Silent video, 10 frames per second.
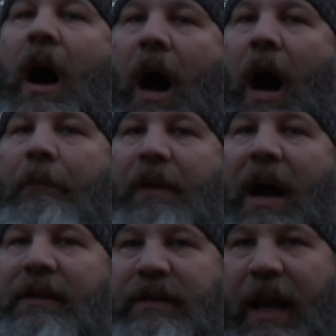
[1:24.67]
I'm
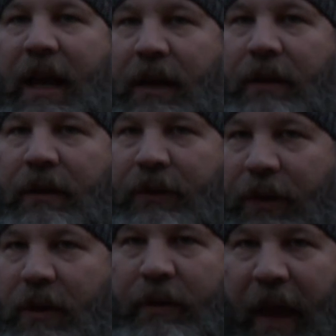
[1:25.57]
not saying
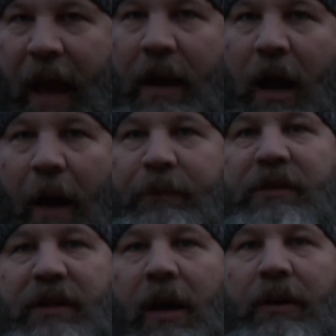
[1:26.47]
do that. I'm
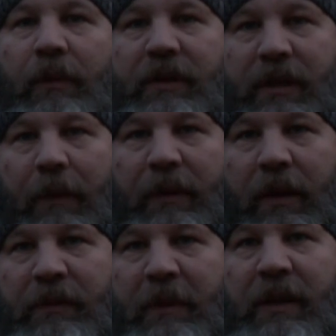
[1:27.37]
just telling you what some
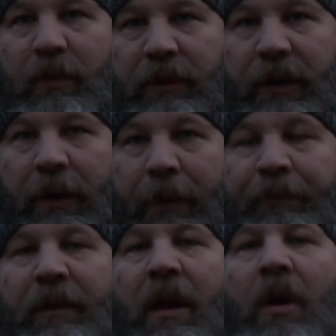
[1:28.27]
gunsmiths will do
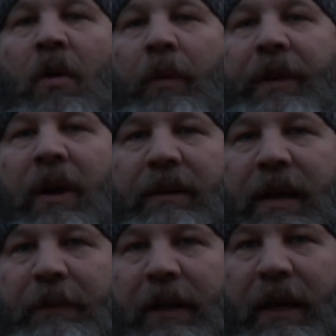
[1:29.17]
when they're
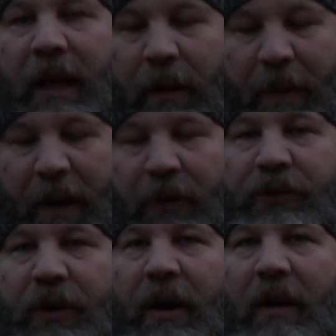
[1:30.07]
attempting to get a better
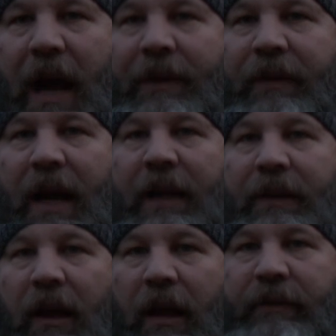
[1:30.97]
trigger out of a
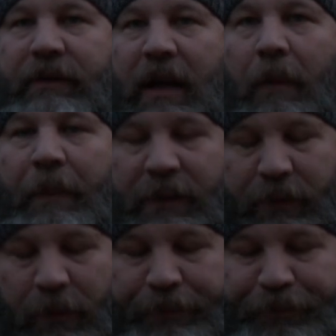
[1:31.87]
1911 style
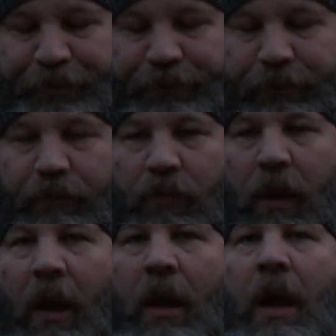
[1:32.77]
pistol.
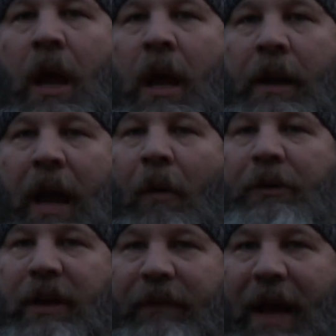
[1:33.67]
Now,
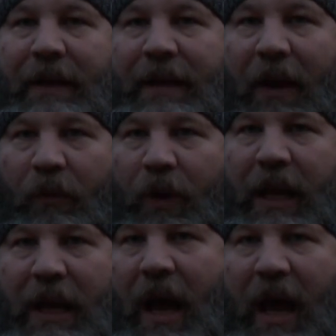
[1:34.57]
when you've got that
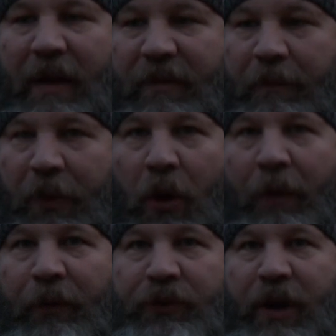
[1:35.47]
really nice,
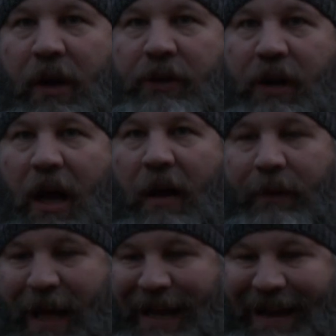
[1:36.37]
beautiful trigger job
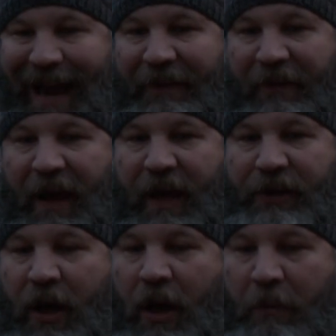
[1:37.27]
with that knife
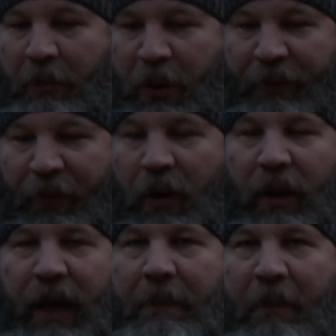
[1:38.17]
edge, beautiful,
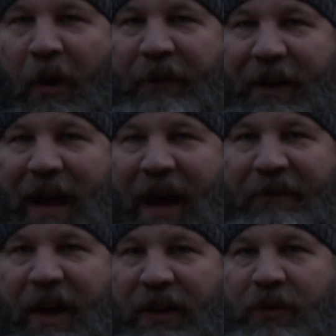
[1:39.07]
clean, perfect
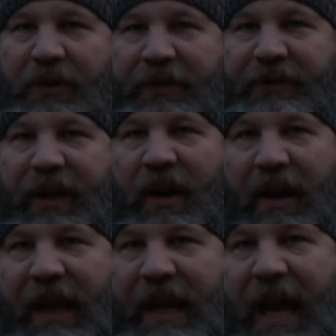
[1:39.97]
knife edge on your
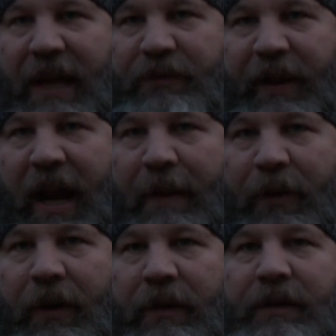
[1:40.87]
sear, engaged with the
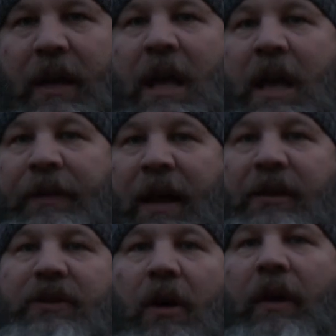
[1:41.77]
hammer hooks,
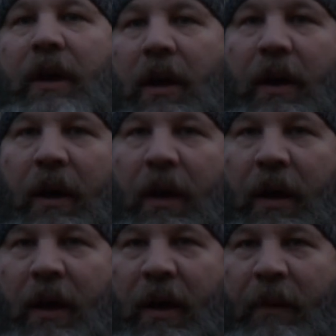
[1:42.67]
that's certainly going to
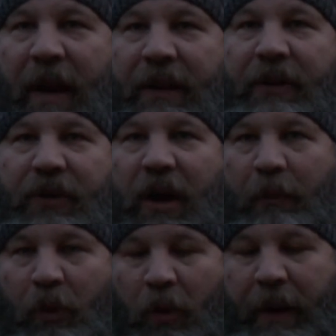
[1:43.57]
make the
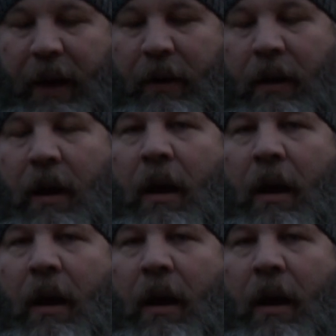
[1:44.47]
trigger pull better.